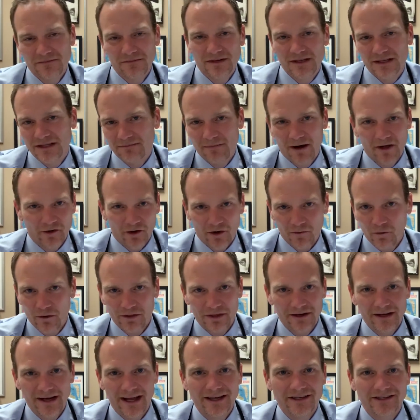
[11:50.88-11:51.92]
smother him
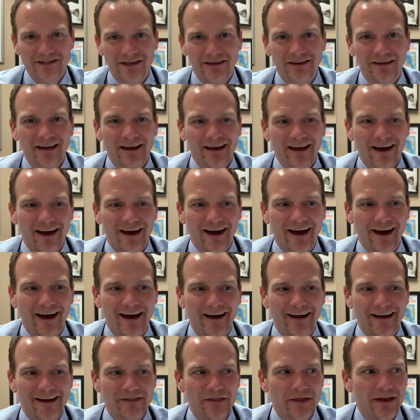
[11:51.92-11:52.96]
with attention.
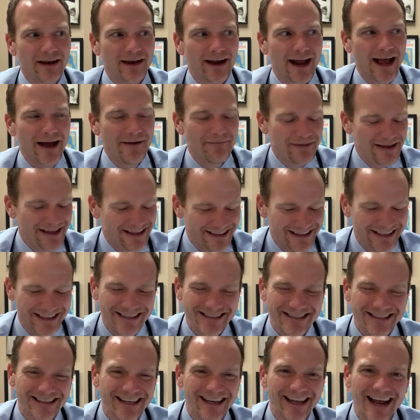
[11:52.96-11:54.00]
And then it
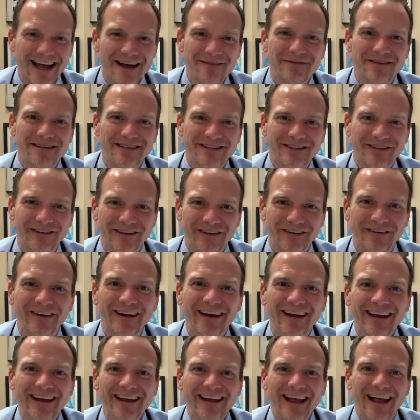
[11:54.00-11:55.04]
happens. It happens to you.
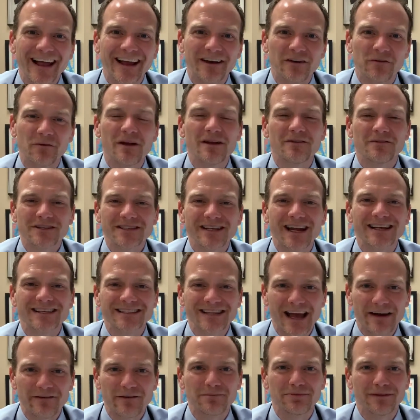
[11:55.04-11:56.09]
And it was nice
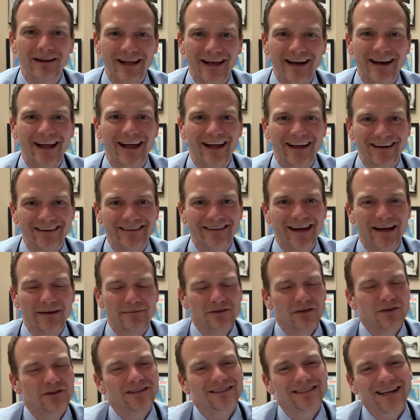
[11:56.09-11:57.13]
to have a plan ahead of time.
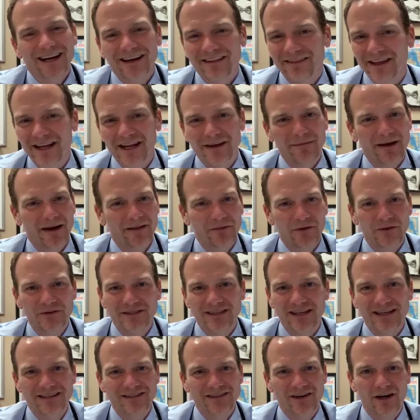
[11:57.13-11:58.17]
So just kind of think about those
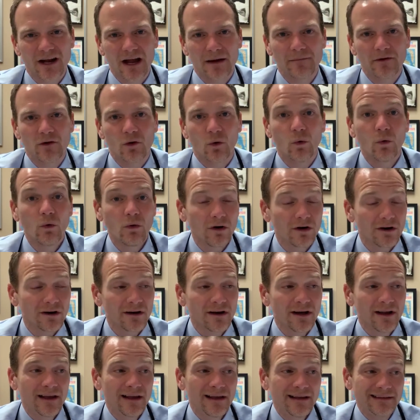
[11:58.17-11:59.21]
things that are coming. Or
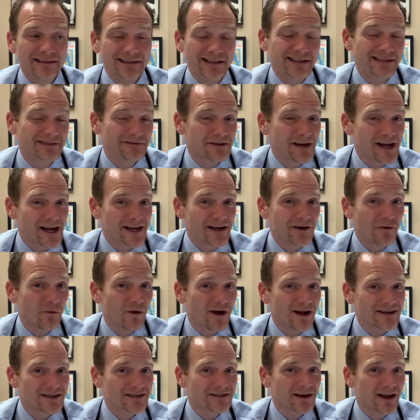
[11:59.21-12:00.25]
it's fine to
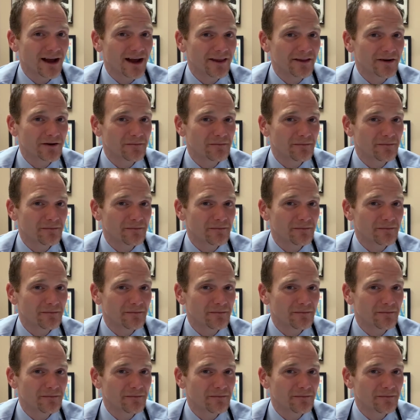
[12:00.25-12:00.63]
watch other